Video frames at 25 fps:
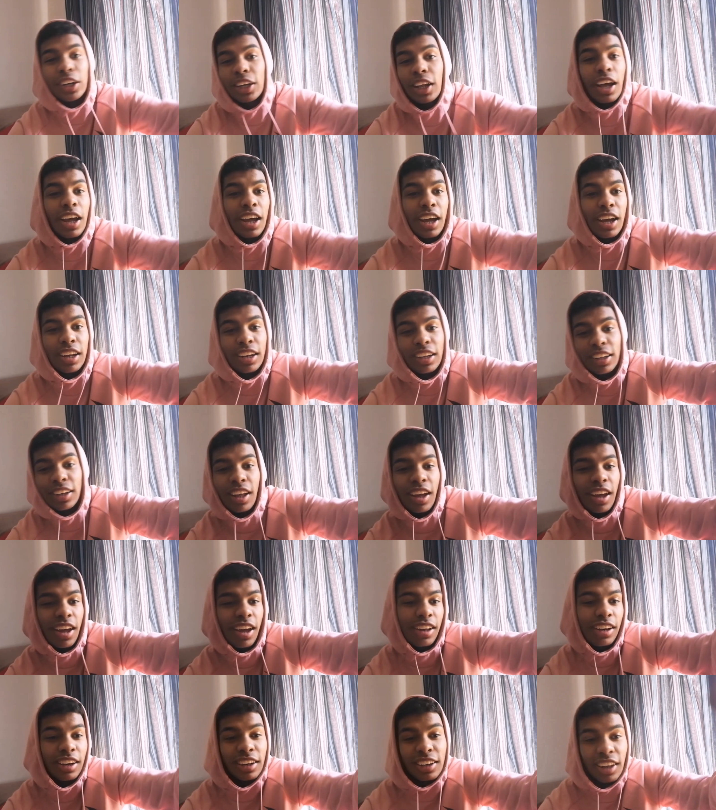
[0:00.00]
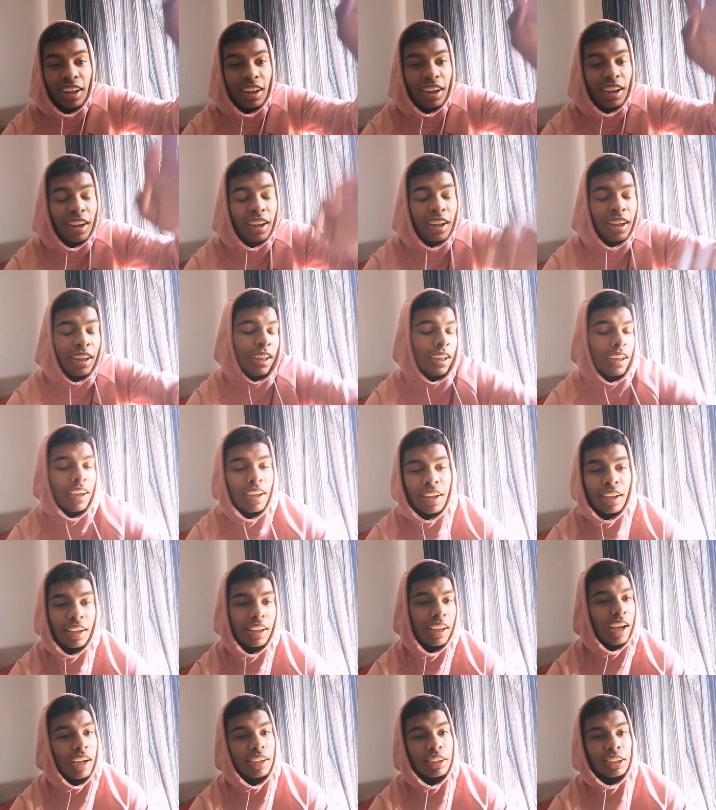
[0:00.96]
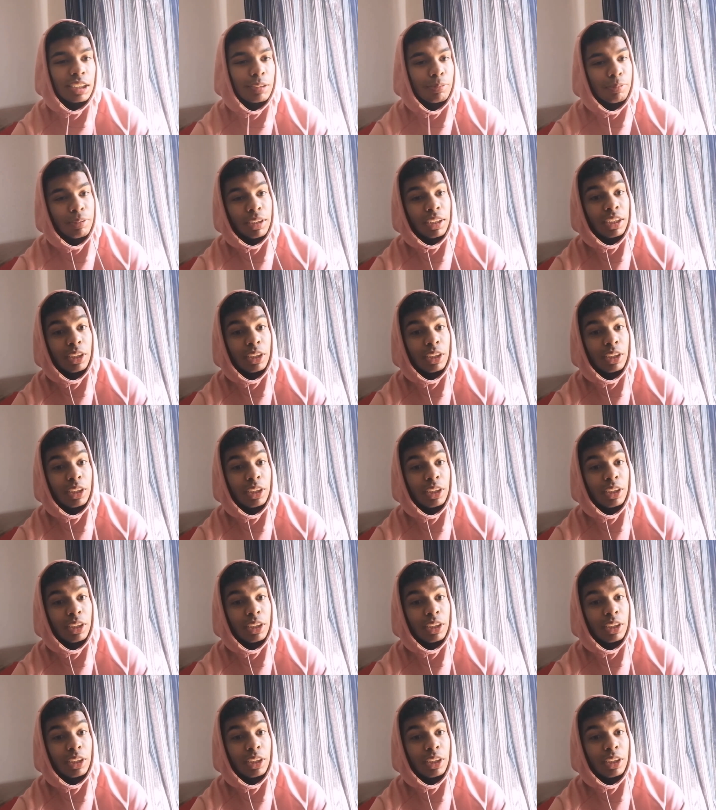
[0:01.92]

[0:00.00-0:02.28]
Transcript: That's going to be